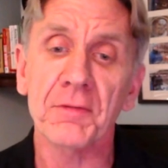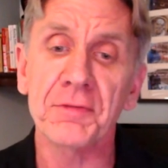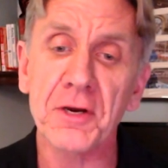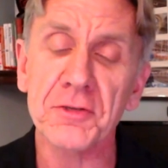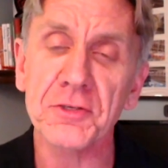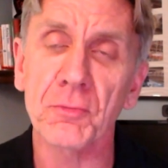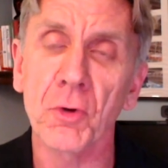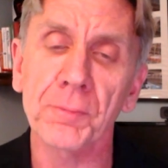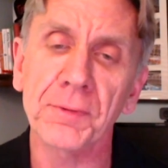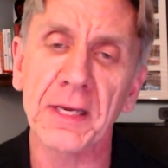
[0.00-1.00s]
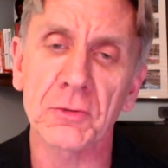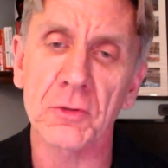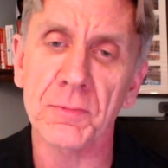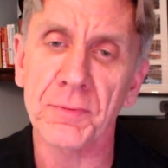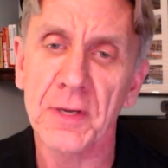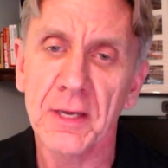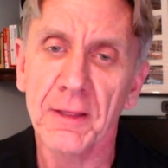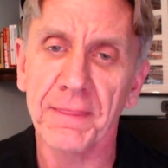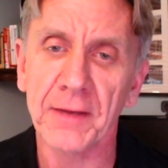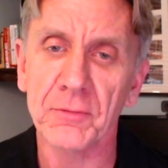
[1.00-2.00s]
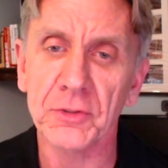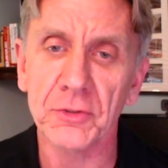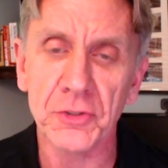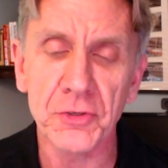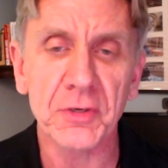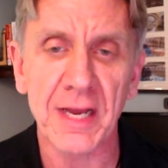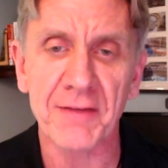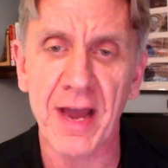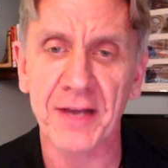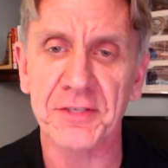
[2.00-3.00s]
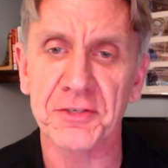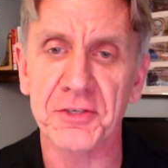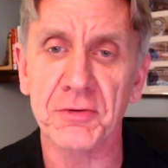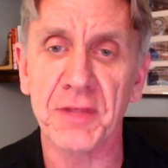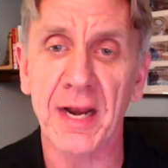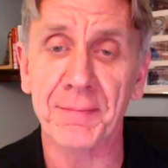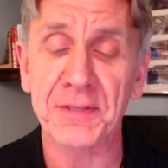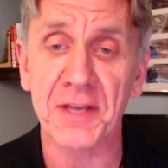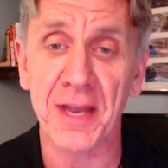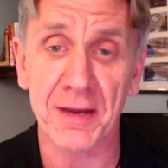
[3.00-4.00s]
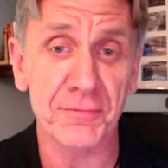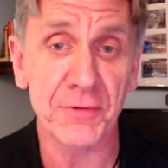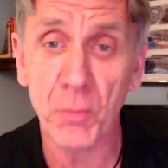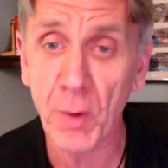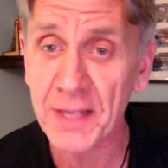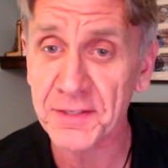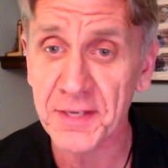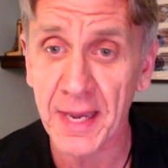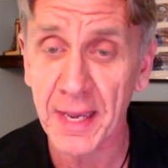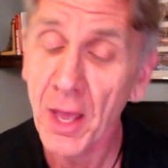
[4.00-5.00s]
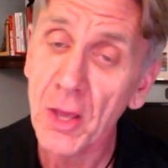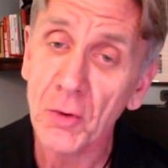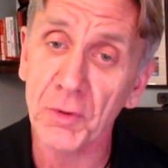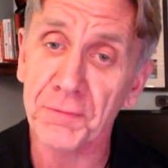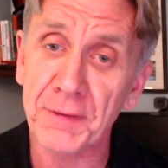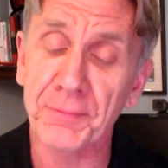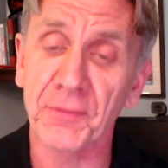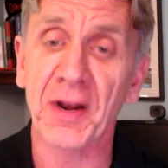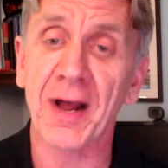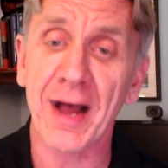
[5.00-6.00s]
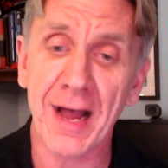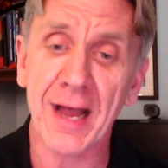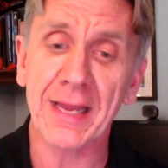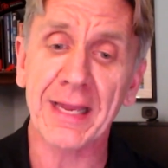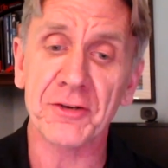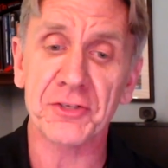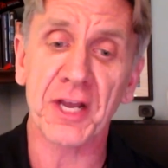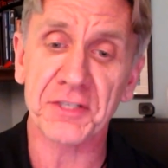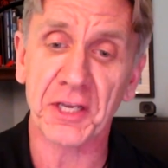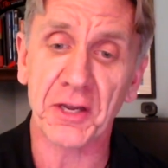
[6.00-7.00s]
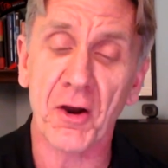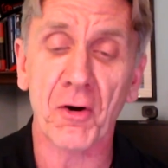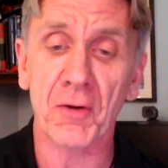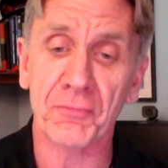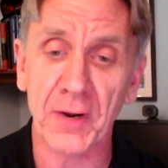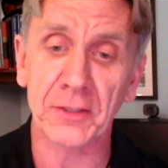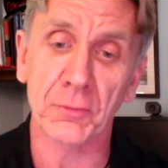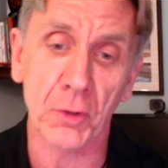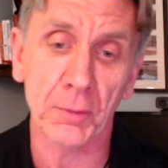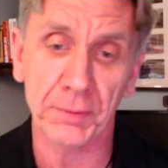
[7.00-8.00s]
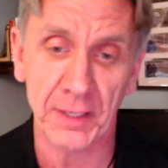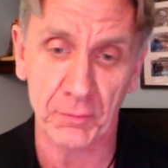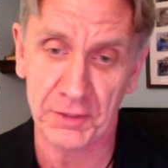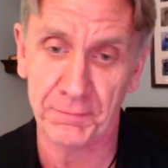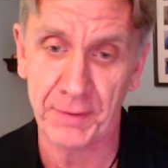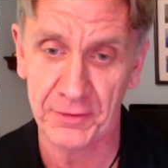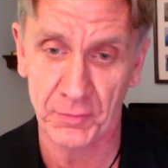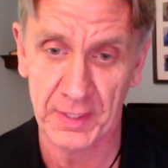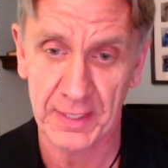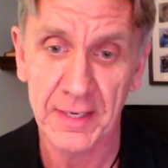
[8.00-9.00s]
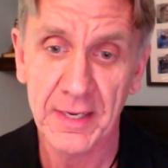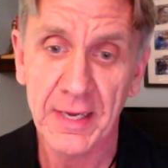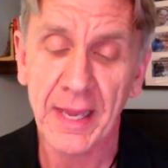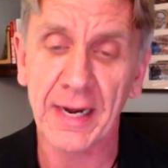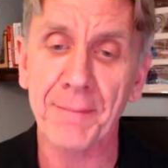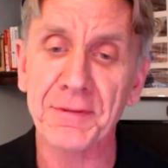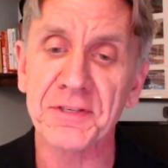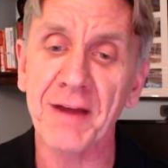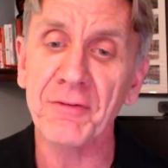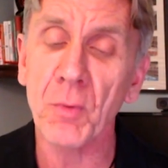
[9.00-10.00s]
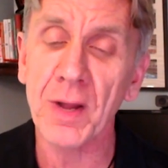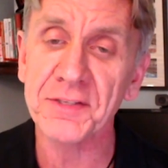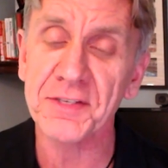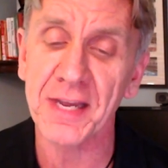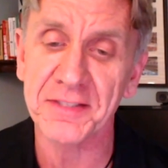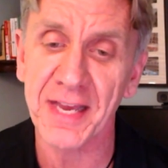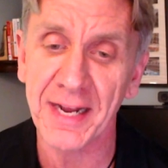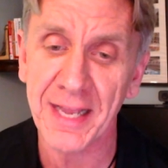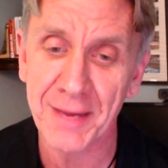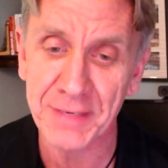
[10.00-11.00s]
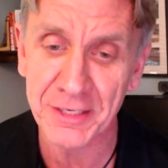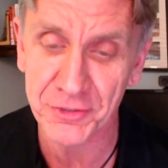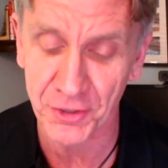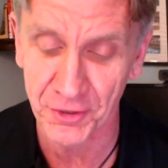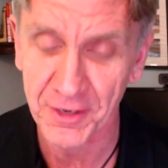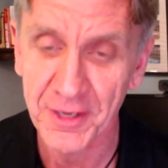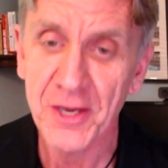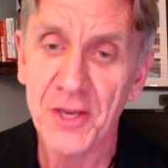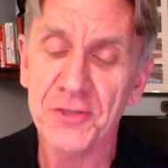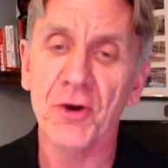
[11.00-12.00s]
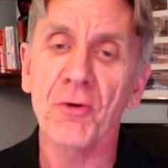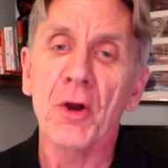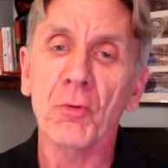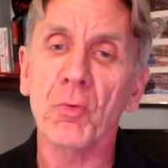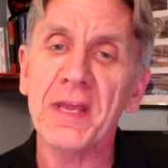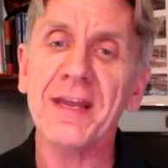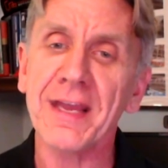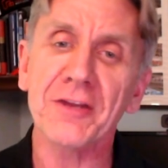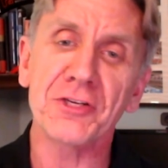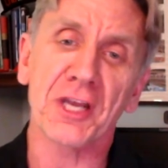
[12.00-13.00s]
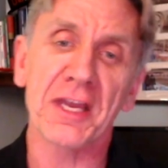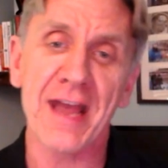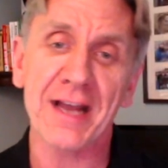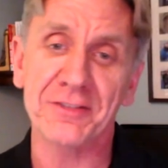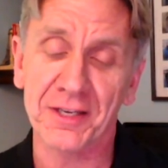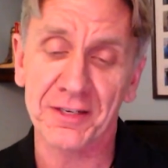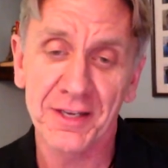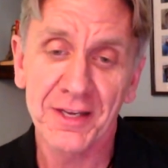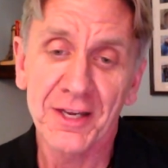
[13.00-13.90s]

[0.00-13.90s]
there's a role play group that you can have access to that happens every Wednesday with people that I and Jessica are afraid to role play with, by the way. And it happens every Wednesday at 10 a.m. Eastern. So we can get you connected.